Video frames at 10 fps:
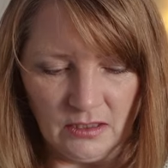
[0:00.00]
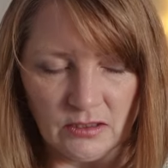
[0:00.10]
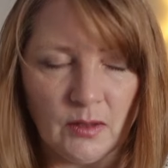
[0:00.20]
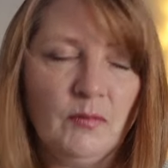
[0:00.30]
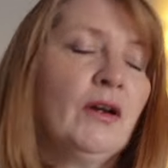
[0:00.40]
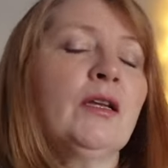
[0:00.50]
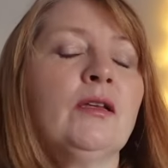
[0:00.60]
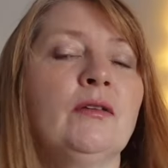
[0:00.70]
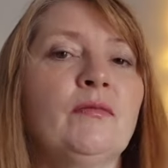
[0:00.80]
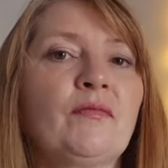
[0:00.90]
So
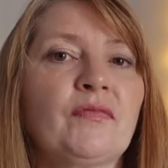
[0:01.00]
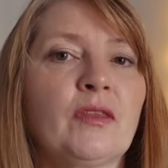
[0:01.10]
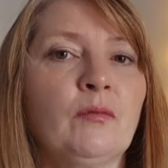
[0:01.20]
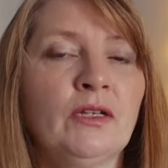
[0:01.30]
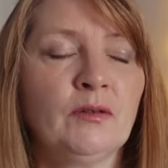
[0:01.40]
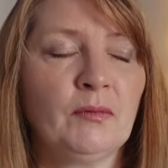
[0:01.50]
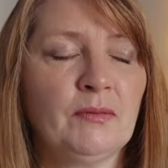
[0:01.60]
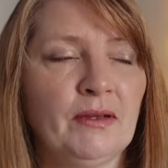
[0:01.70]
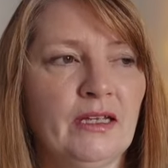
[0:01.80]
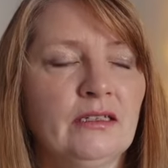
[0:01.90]
the one on
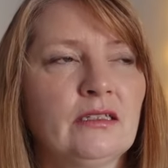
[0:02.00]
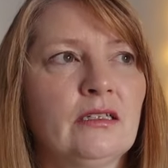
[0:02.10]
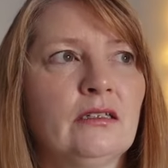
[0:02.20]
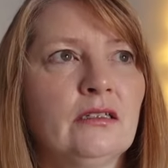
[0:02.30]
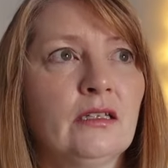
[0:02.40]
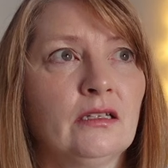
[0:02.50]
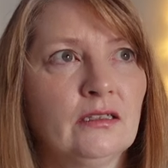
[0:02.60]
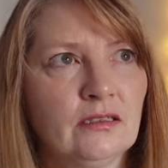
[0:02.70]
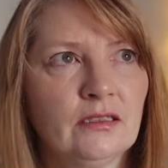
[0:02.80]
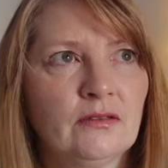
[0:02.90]
my bed that
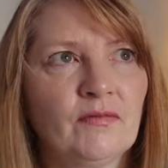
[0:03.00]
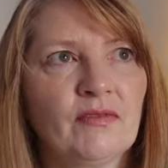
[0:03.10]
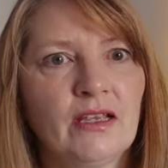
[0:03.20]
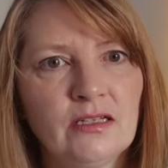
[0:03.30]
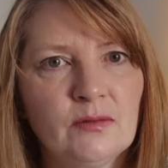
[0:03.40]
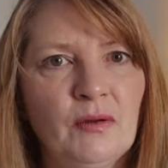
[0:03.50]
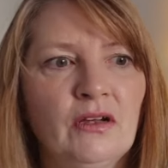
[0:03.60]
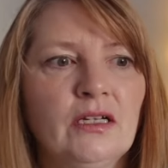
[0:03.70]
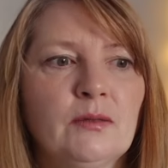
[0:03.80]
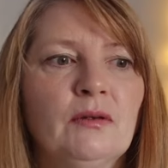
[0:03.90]
this is
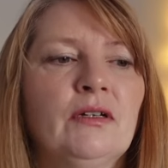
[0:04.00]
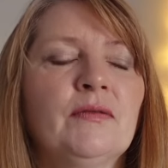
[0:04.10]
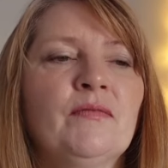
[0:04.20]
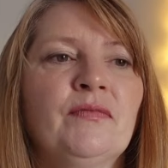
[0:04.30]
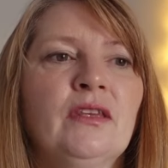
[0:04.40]
inspired by